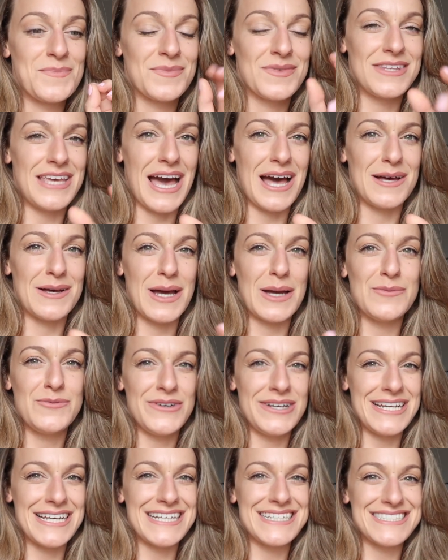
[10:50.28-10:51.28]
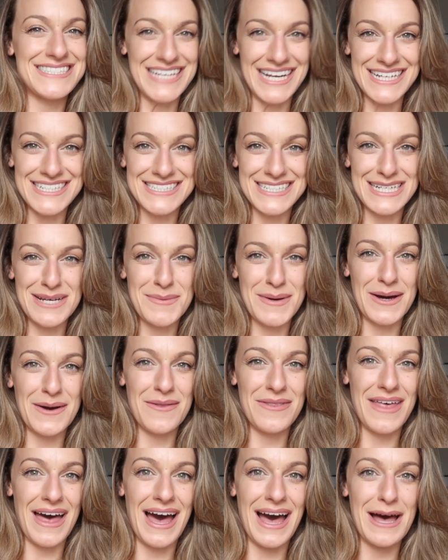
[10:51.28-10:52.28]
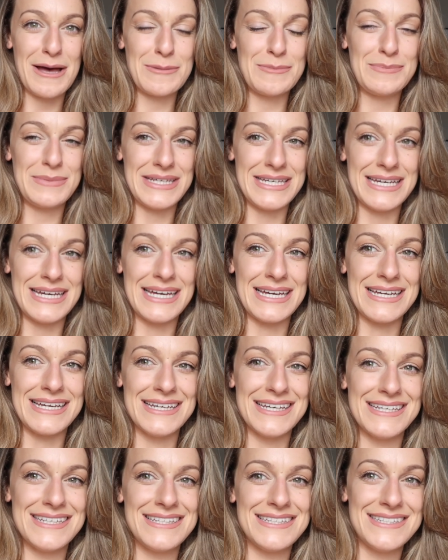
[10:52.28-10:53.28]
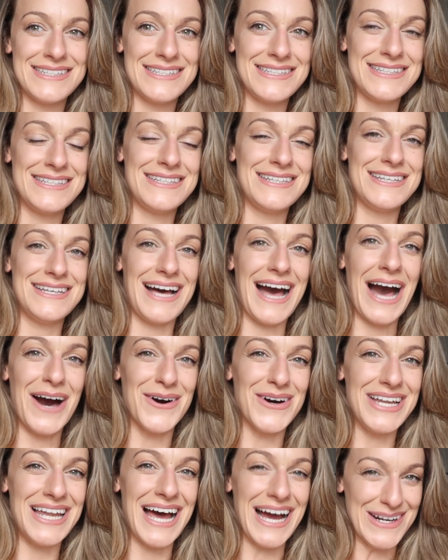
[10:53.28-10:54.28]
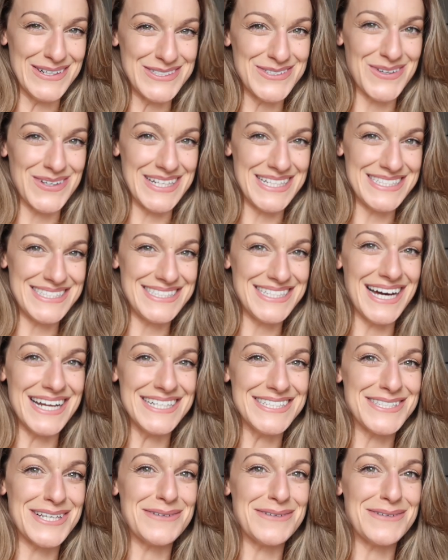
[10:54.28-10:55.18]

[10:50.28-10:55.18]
yeah, I'm really excited about that being our lounge when it's done.